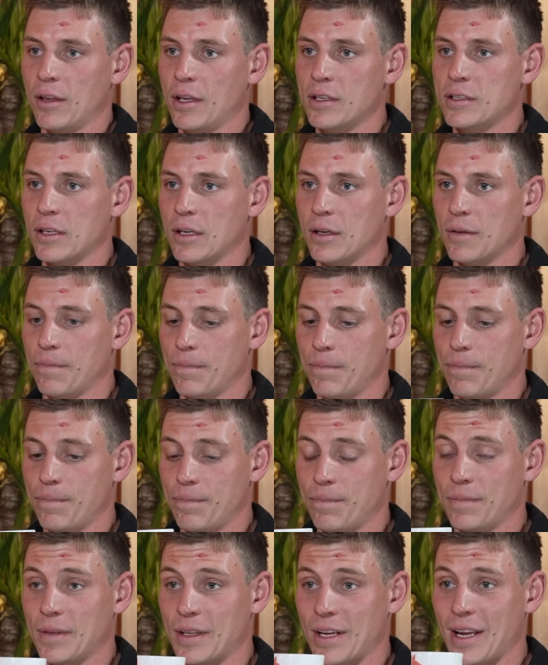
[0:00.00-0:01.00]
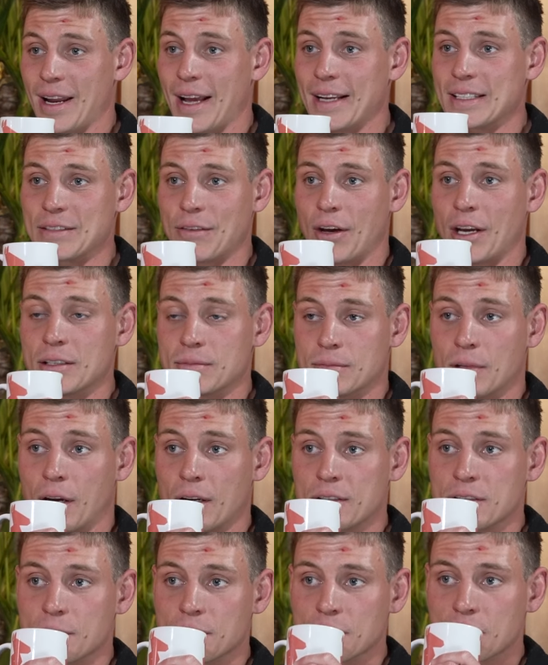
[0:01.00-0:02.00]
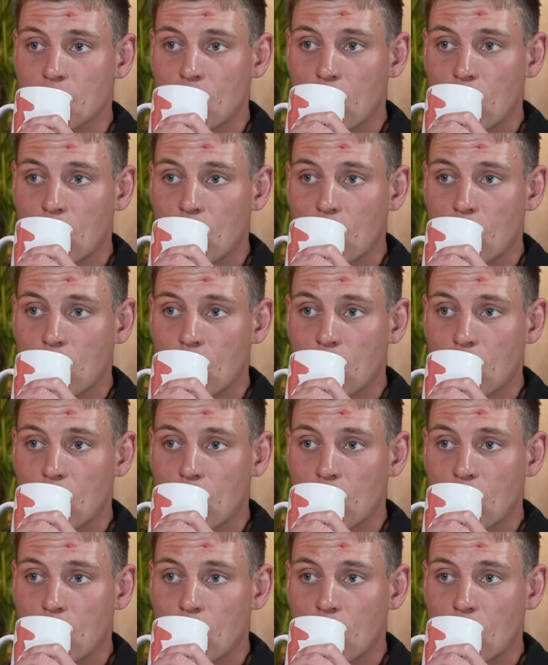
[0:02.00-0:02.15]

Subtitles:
These are collective items.